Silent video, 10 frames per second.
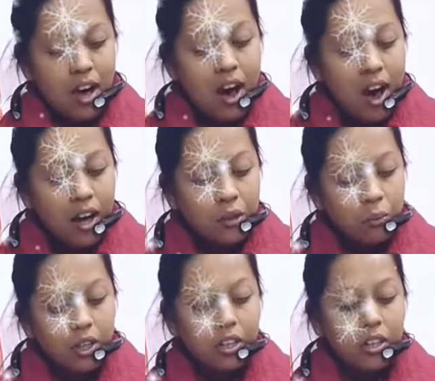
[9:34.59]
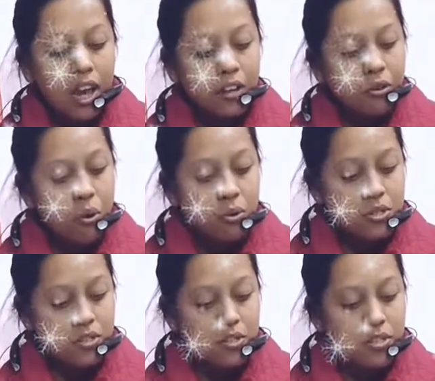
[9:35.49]
hard work and
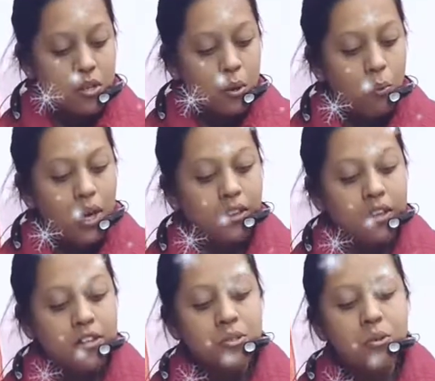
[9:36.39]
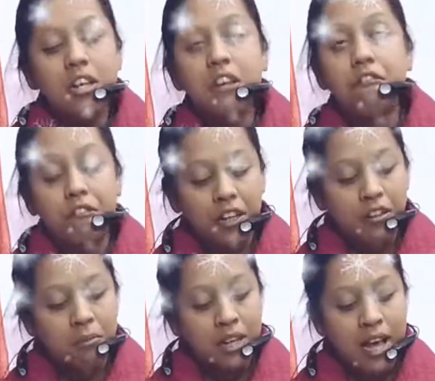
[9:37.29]
coarseness, where there is only
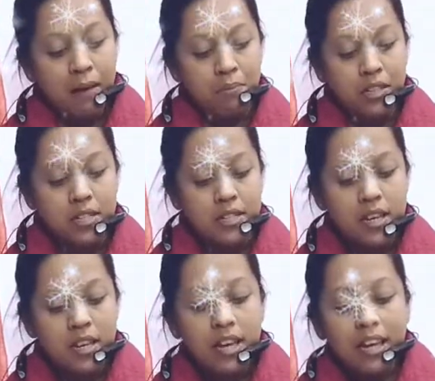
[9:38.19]
freedom and happiness.